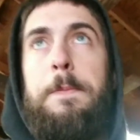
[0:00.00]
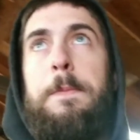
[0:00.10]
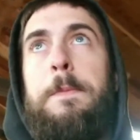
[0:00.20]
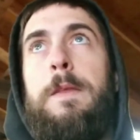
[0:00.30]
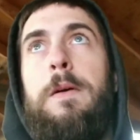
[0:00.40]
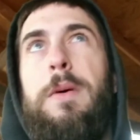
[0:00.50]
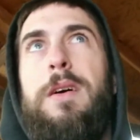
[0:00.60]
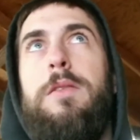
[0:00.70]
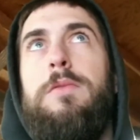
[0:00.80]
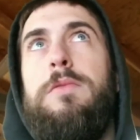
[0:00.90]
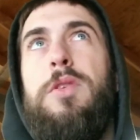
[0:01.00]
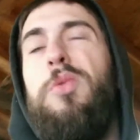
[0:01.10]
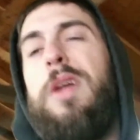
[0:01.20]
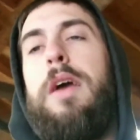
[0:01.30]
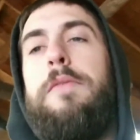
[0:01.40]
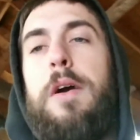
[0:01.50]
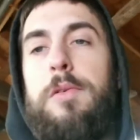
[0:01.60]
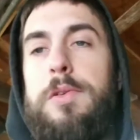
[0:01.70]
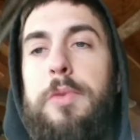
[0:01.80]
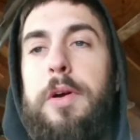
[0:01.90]
about 2.5 hours
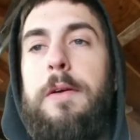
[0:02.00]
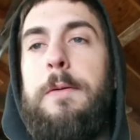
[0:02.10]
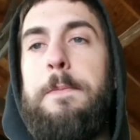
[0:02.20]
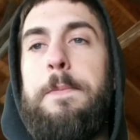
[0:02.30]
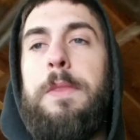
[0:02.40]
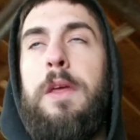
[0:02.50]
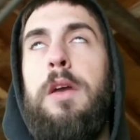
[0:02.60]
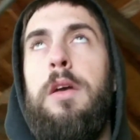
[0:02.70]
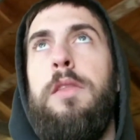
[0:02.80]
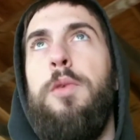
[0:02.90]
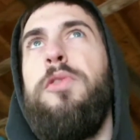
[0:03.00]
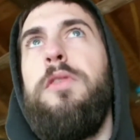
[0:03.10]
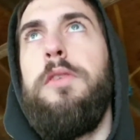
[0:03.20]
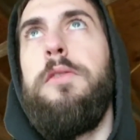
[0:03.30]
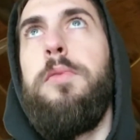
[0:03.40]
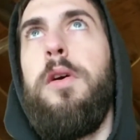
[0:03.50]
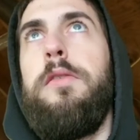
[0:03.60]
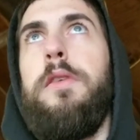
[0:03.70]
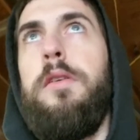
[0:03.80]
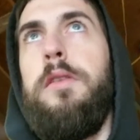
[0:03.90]
away. It was a decent price at a
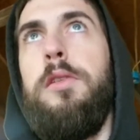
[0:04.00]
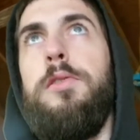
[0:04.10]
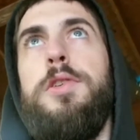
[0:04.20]
dealership.